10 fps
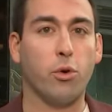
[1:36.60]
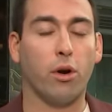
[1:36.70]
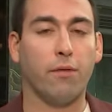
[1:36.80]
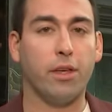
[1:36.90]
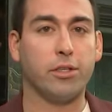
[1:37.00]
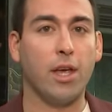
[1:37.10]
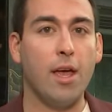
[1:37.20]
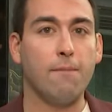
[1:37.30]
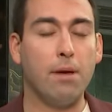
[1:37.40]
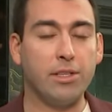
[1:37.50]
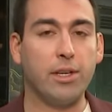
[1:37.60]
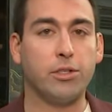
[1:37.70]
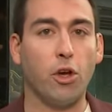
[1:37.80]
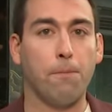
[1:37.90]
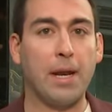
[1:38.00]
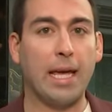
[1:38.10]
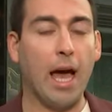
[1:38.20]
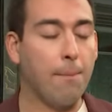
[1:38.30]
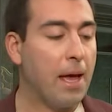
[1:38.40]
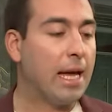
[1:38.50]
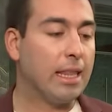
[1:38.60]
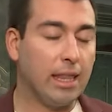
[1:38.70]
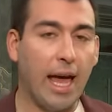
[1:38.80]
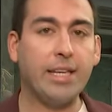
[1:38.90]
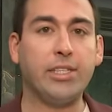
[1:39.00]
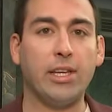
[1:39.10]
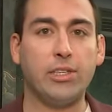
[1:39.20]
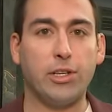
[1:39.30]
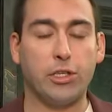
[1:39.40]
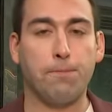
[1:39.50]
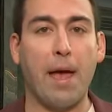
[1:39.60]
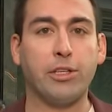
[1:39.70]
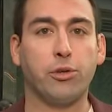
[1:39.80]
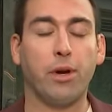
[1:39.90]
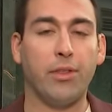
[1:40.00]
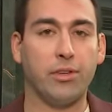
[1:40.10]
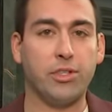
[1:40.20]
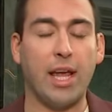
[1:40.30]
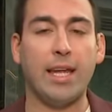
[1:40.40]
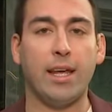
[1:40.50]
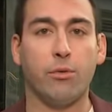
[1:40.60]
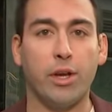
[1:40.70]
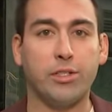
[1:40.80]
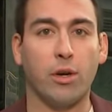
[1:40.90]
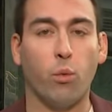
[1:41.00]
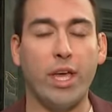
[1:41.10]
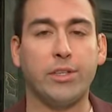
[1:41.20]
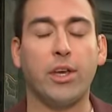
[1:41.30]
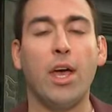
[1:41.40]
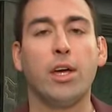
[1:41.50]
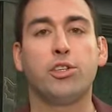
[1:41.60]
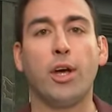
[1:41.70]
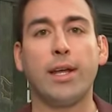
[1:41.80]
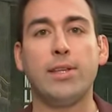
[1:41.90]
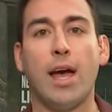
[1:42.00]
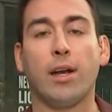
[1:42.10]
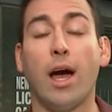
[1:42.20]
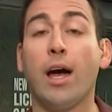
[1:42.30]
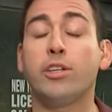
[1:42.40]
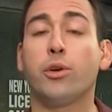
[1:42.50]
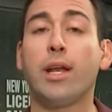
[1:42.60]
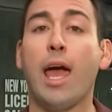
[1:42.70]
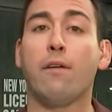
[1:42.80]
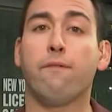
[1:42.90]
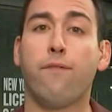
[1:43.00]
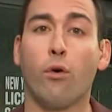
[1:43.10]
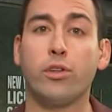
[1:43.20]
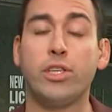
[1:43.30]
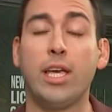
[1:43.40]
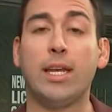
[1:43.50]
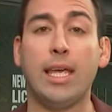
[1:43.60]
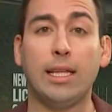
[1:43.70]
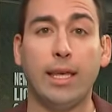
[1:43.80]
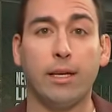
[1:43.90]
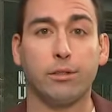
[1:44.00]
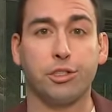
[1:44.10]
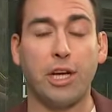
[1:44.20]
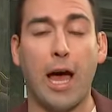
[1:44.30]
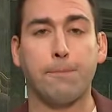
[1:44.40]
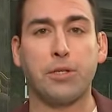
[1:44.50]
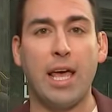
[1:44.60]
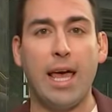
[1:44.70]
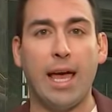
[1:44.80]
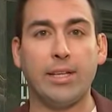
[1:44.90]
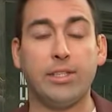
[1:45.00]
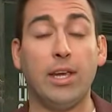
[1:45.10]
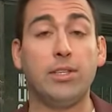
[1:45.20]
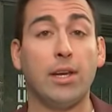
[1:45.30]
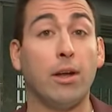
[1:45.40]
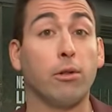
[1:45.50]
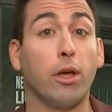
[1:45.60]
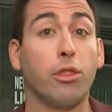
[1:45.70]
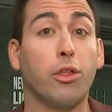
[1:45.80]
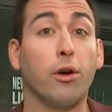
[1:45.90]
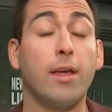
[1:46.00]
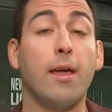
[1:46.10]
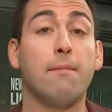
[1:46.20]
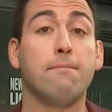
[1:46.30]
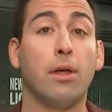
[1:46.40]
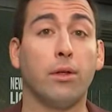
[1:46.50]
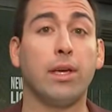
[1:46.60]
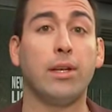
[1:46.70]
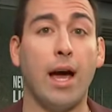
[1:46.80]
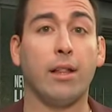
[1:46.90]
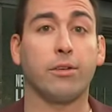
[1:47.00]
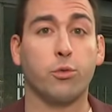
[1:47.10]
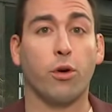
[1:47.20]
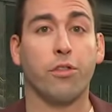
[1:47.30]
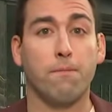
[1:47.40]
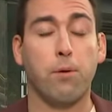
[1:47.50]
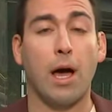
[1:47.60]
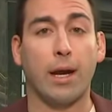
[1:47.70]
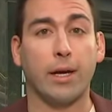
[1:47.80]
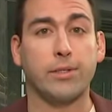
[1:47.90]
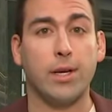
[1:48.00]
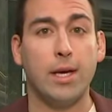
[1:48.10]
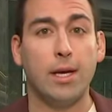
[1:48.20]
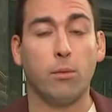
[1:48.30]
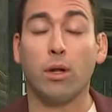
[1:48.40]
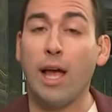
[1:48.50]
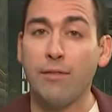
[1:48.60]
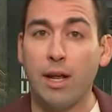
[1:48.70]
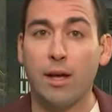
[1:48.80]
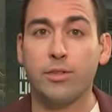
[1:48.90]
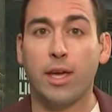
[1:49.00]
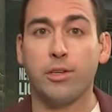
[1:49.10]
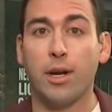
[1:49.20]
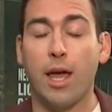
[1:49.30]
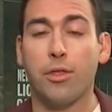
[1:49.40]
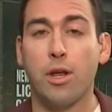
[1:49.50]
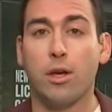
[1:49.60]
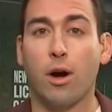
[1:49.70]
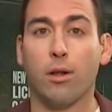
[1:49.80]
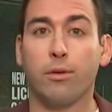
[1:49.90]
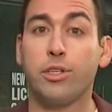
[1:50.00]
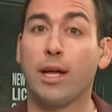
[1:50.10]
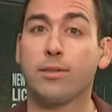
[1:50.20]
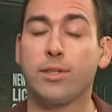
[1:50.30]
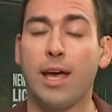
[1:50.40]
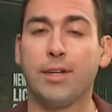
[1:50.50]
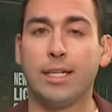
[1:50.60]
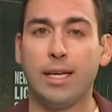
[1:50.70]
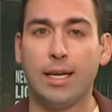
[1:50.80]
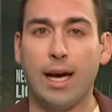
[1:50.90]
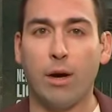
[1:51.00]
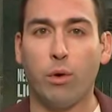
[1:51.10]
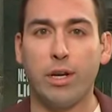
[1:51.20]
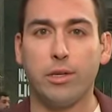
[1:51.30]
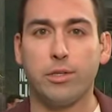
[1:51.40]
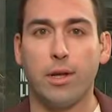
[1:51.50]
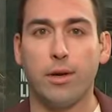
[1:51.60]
door of this business opening up, licensed dispensary. The state in recent weeks shutting down 114 illegal shops and seizing nearly $30 million worth of product. We're live in Hell's Kitchen. Anthony Carlo, Channel 7, Eyewitness